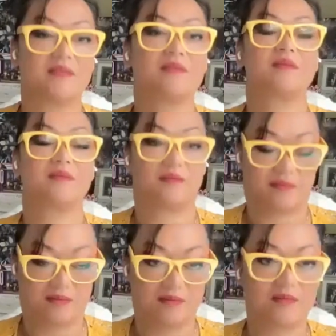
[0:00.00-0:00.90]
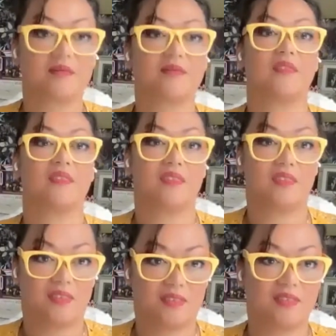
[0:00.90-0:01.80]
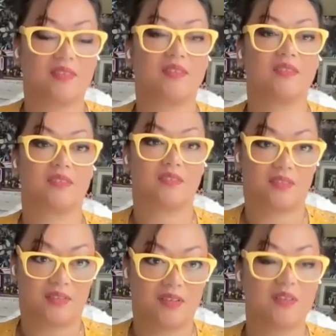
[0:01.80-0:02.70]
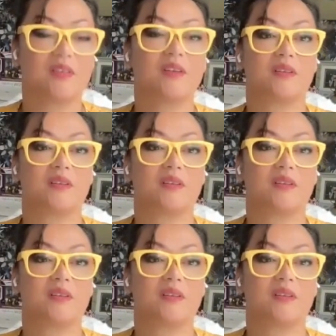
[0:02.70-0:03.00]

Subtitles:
and all this stuff. So it was very natural for